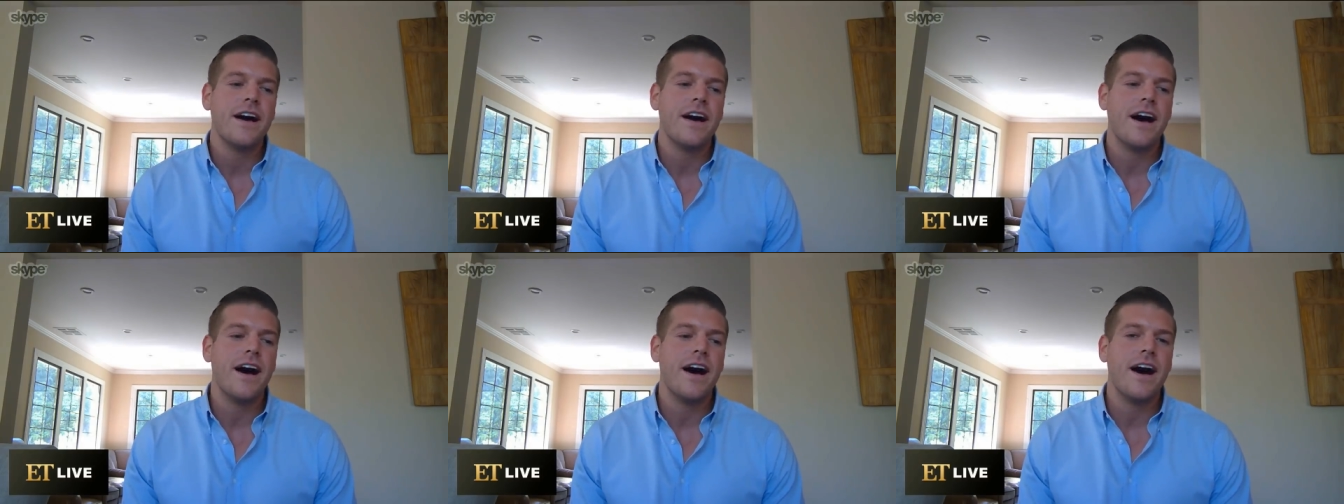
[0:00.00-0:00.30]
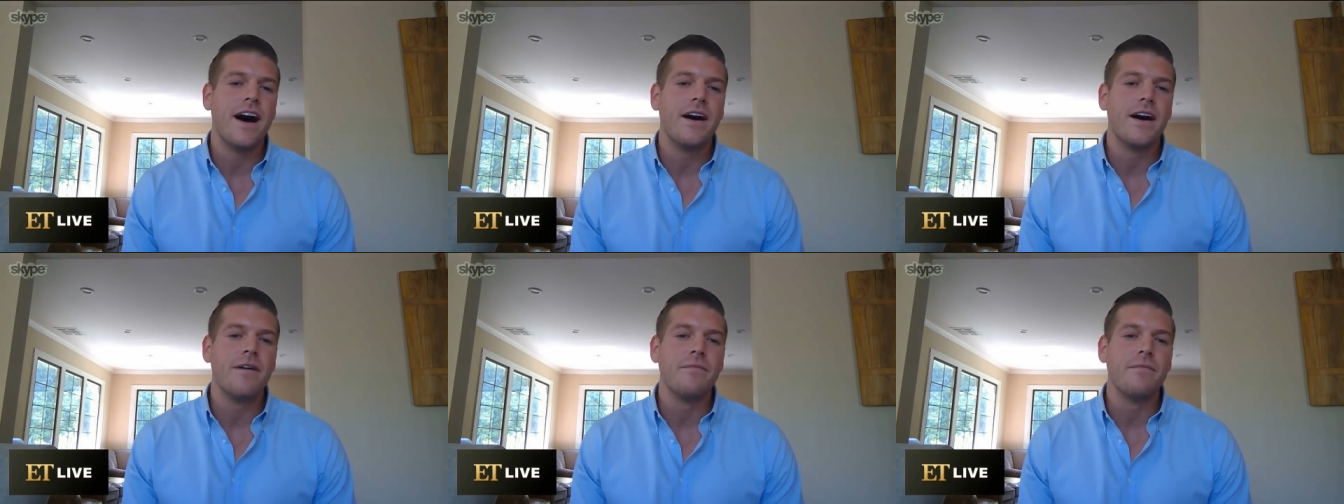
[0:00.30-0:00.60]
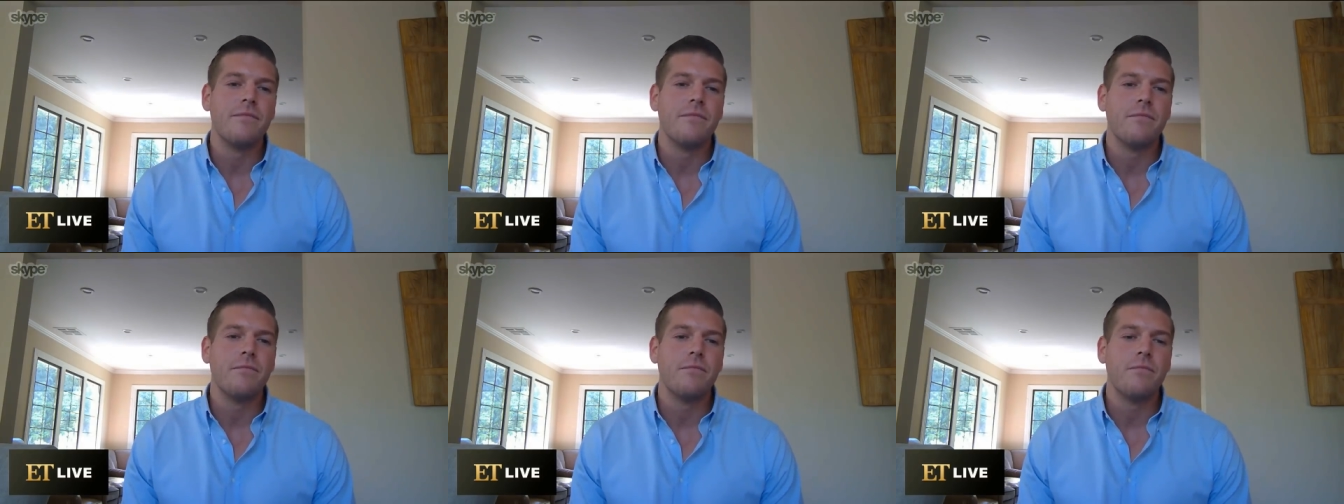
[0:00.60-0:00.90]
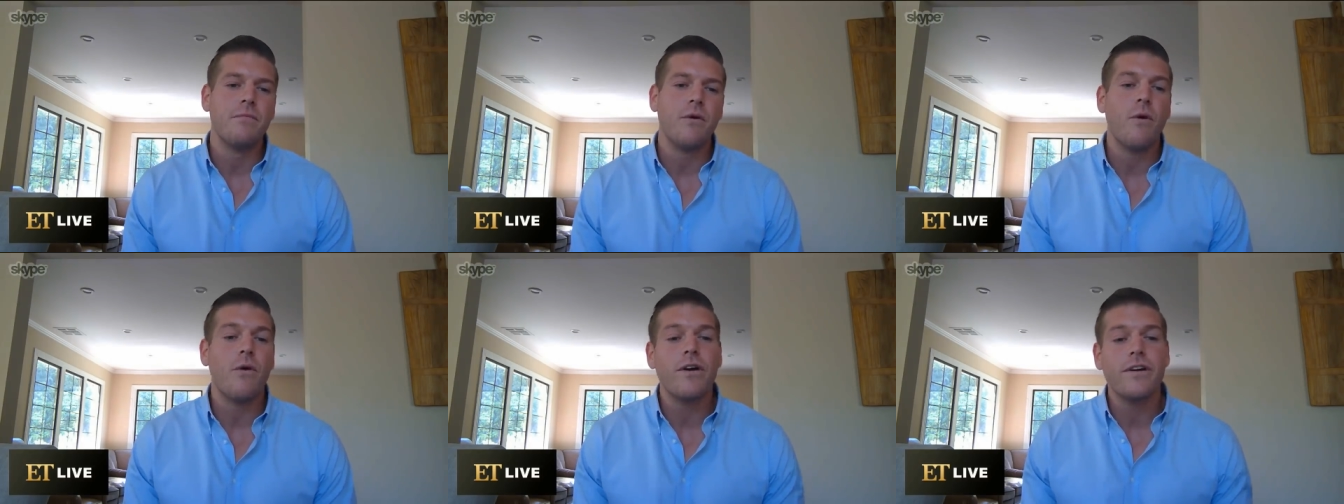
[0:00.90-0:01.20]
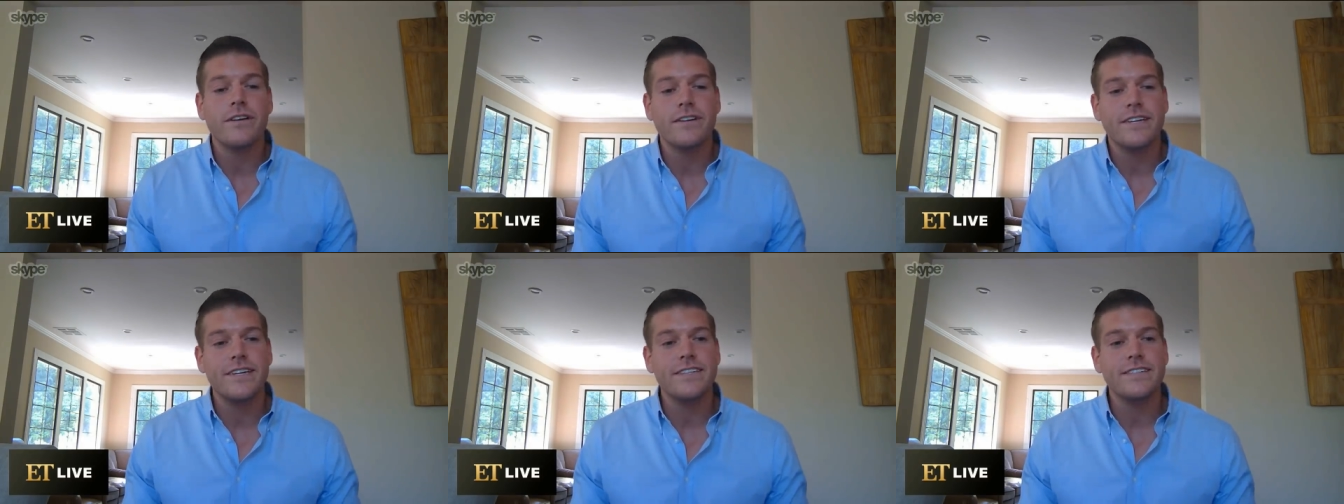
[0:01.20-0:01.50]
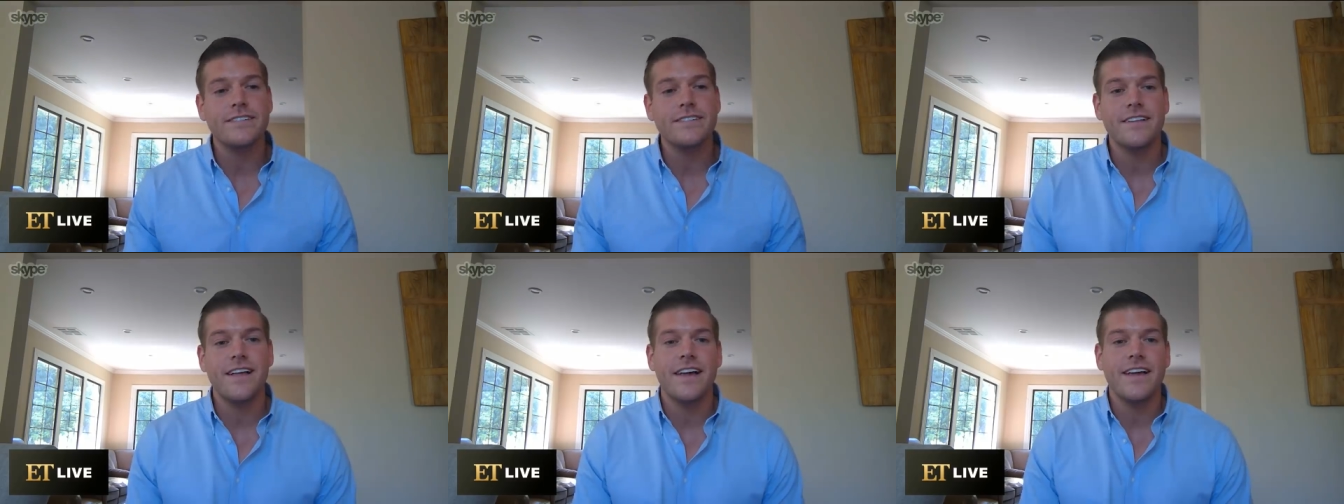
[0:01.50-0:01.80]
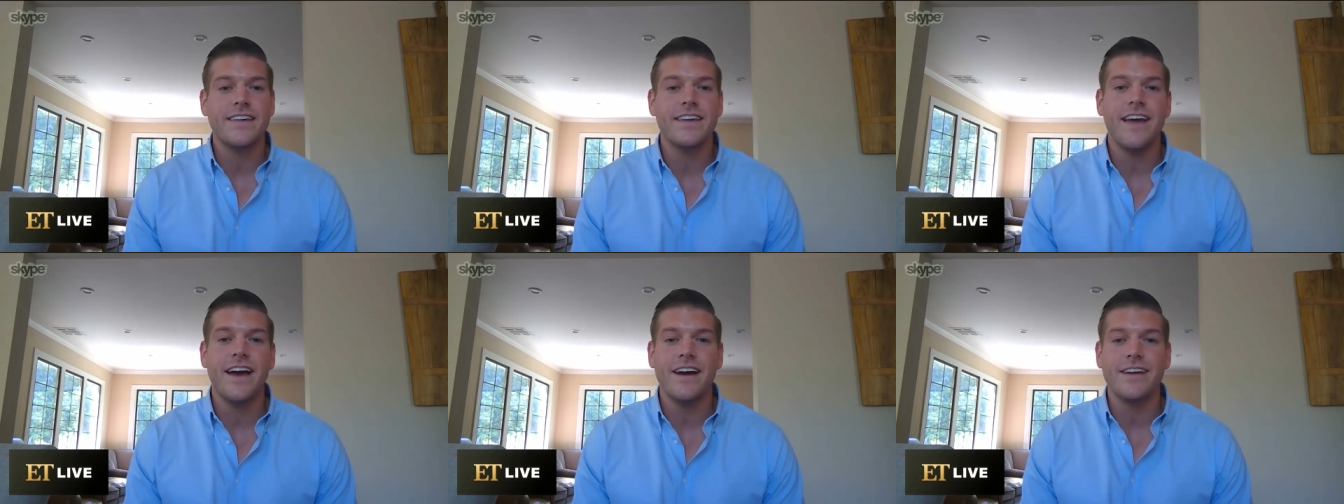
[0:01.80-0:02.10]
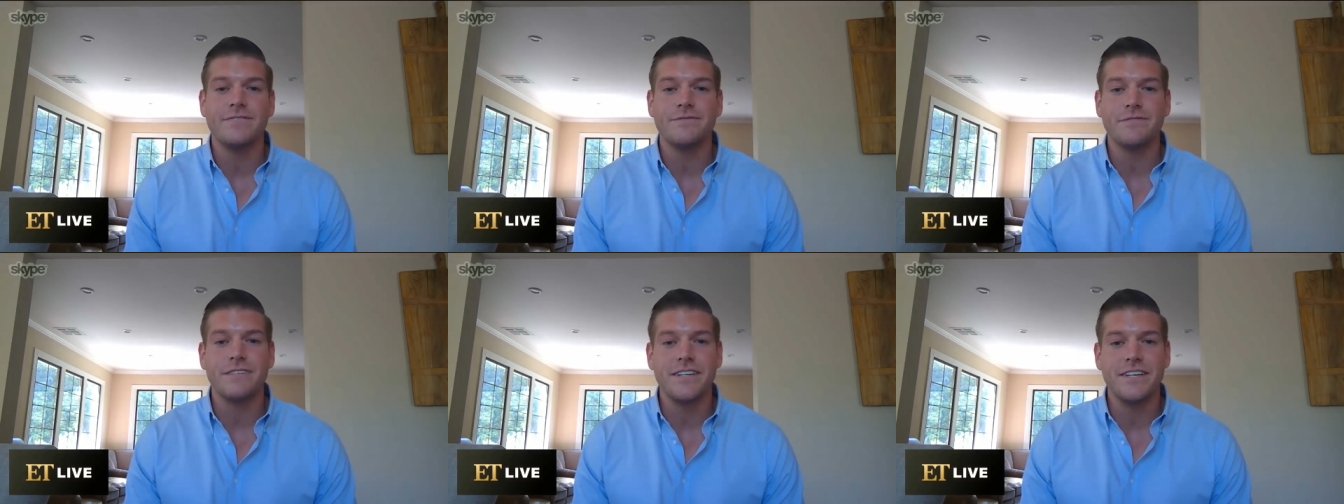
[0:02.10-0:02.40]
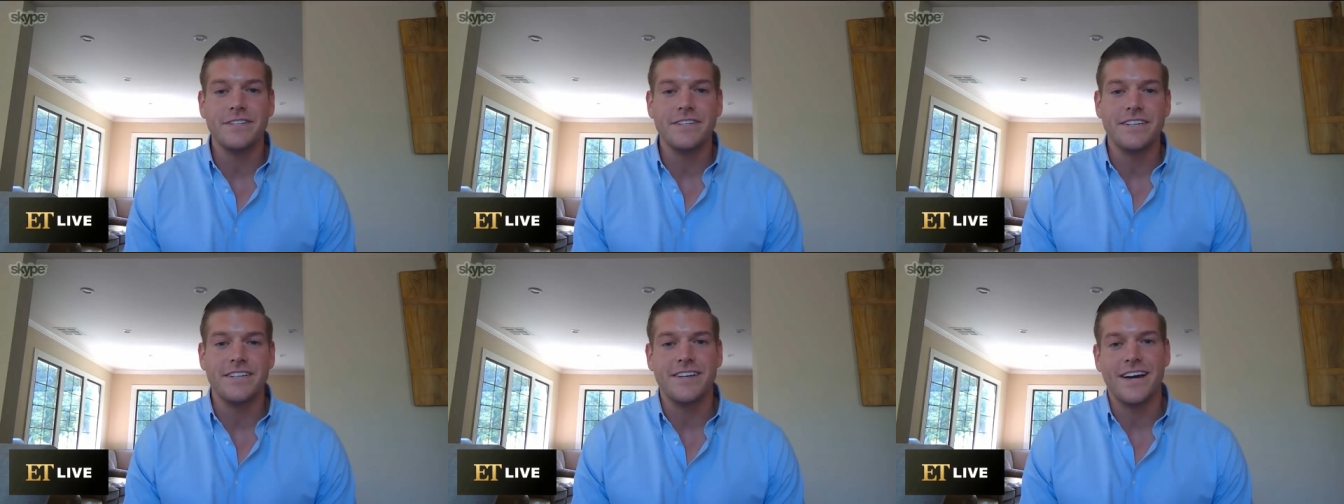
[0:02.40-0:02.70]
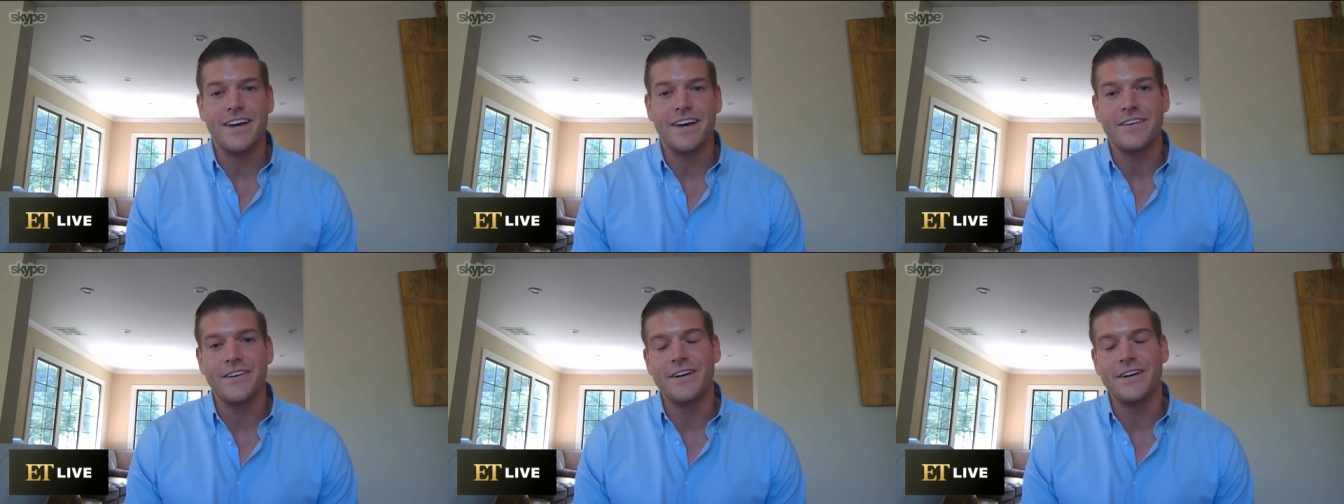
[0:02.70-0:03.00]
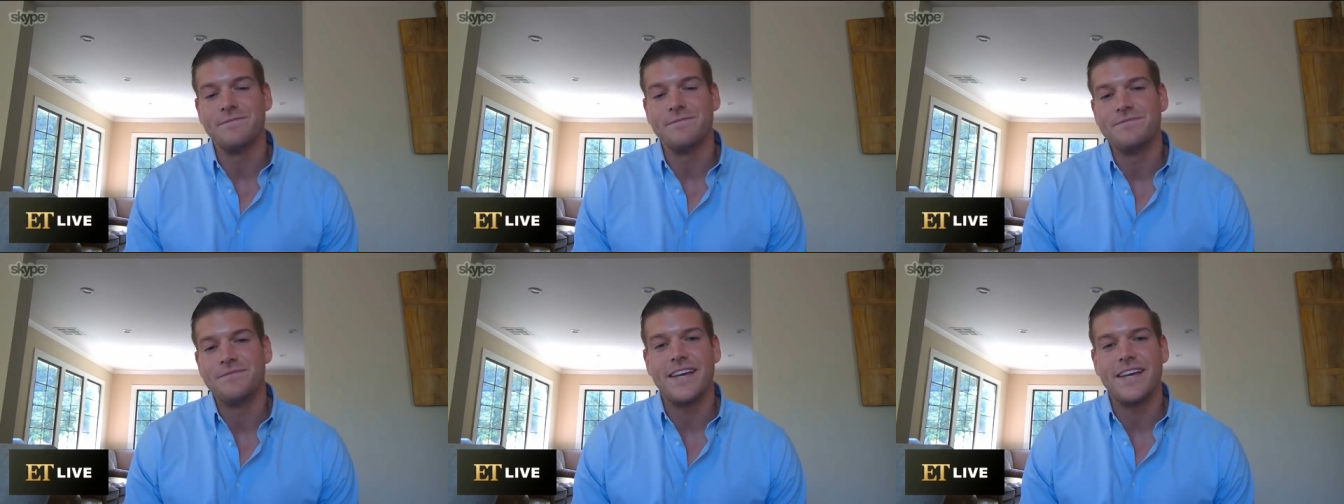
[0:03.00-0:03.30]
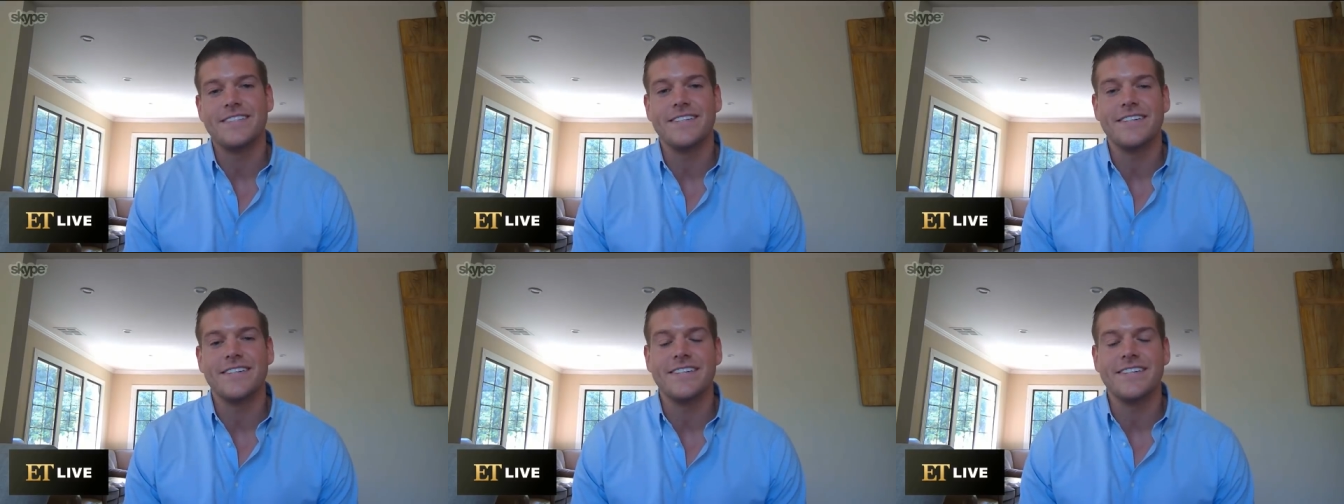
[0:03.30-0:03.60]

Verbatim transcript: um, or he's like, yeah, I killed it. I don't know. It's,